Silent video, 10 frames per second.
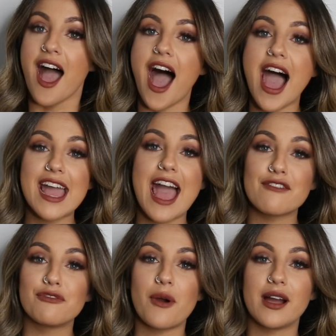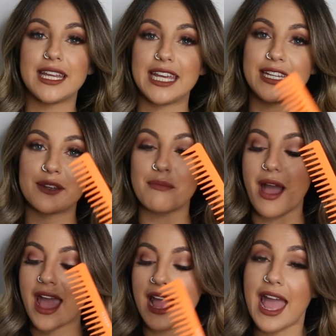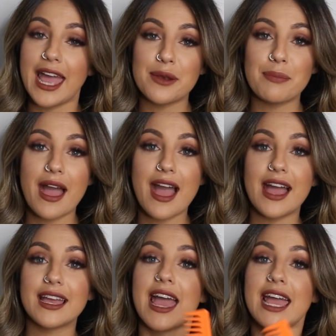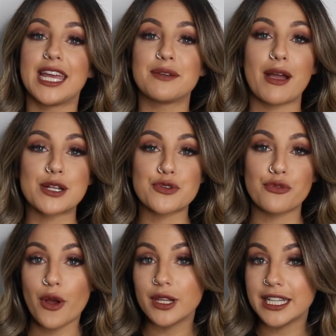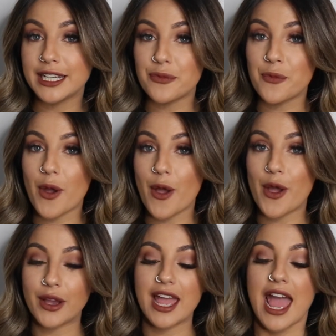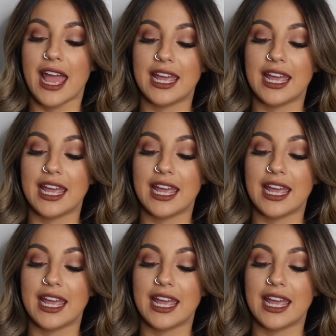I have one in my handbag, in my trolley at work,